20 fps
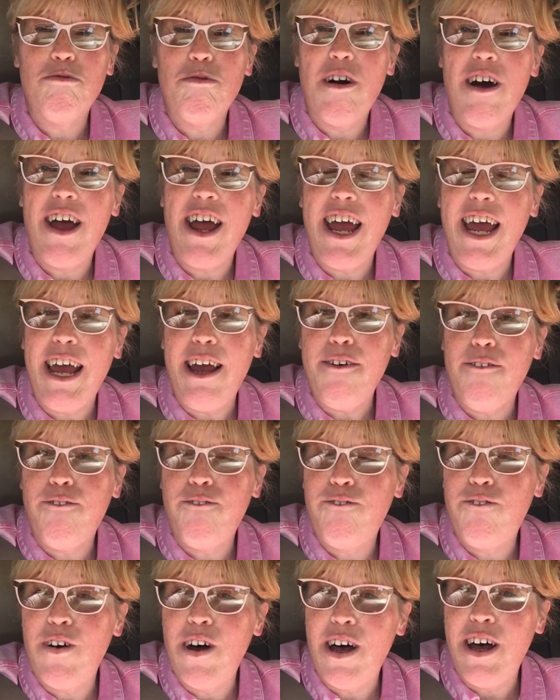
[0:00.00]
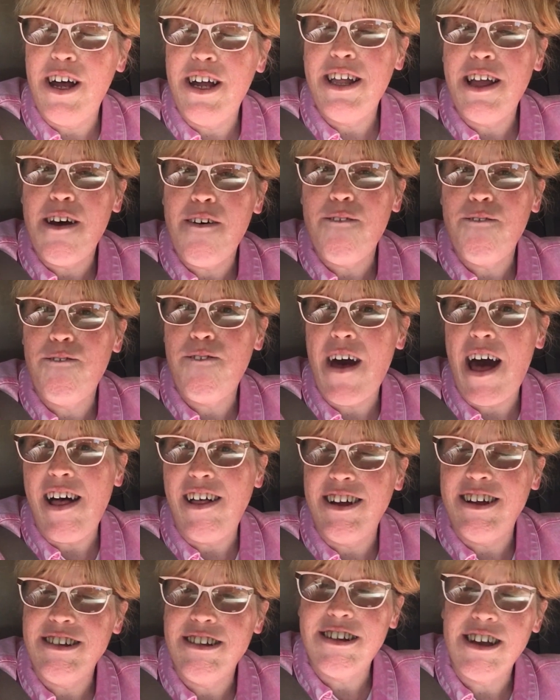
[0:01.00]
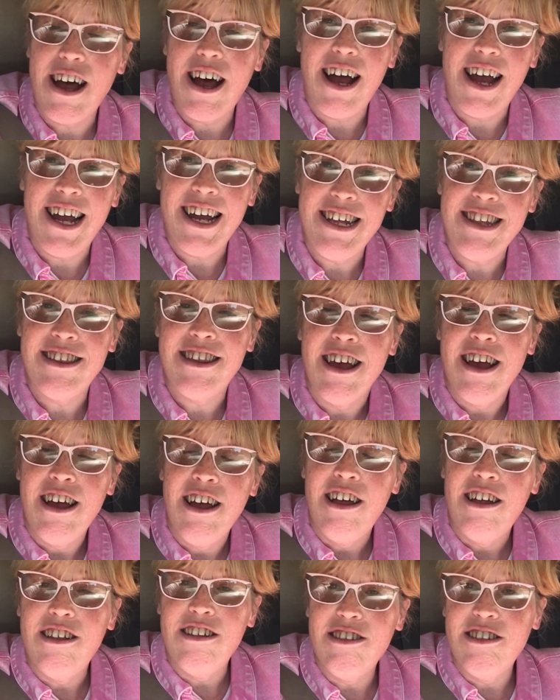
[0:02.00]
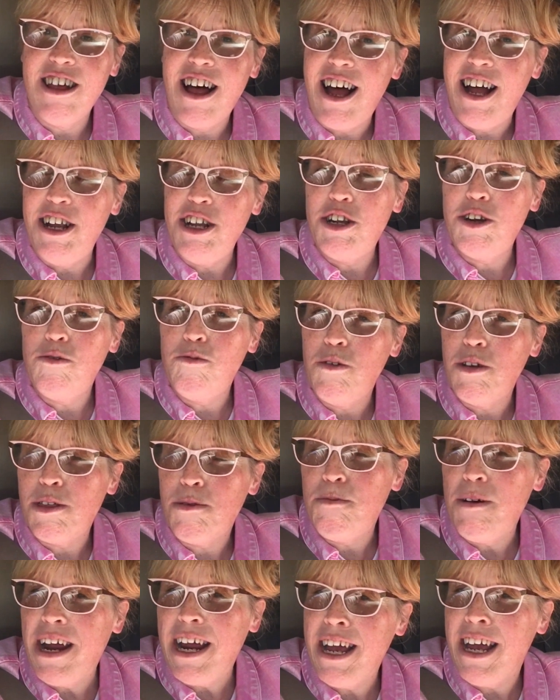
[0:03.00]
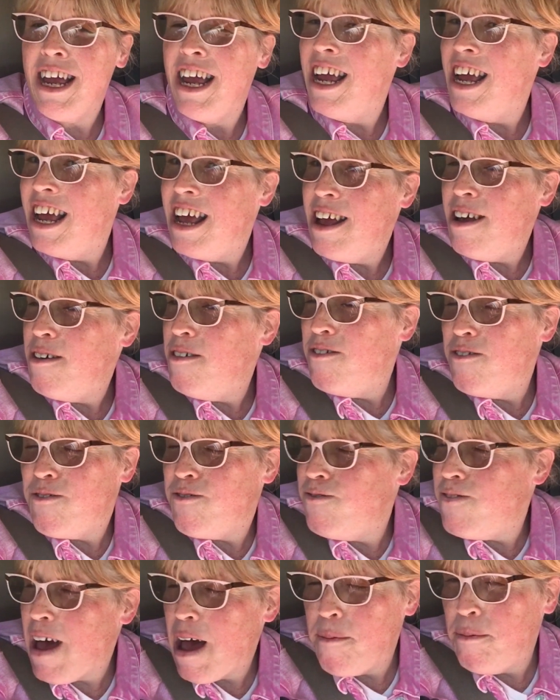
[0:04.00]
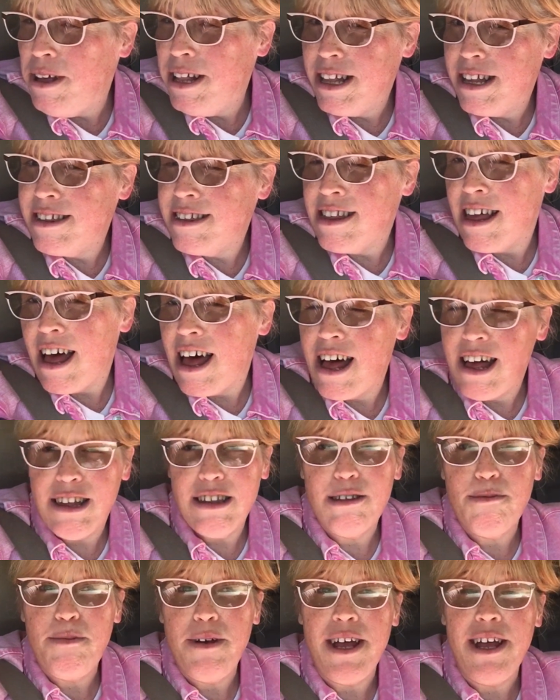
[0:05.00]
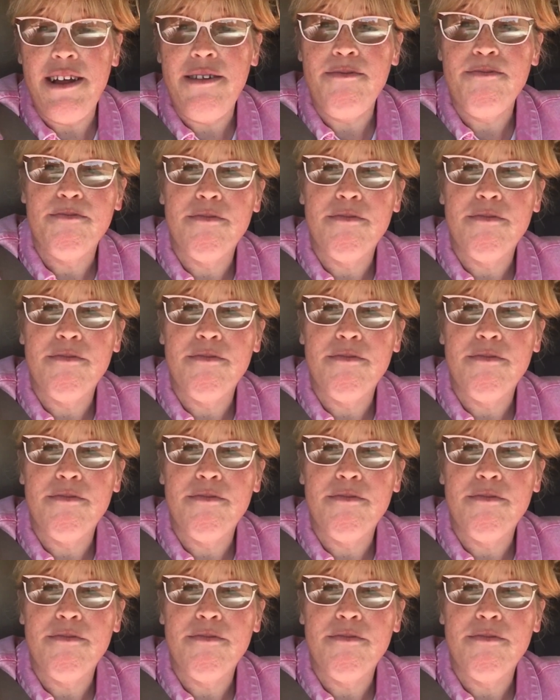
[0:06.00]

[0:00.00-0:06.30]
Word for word: What a fun Valentine's lunch with my fabulous husband.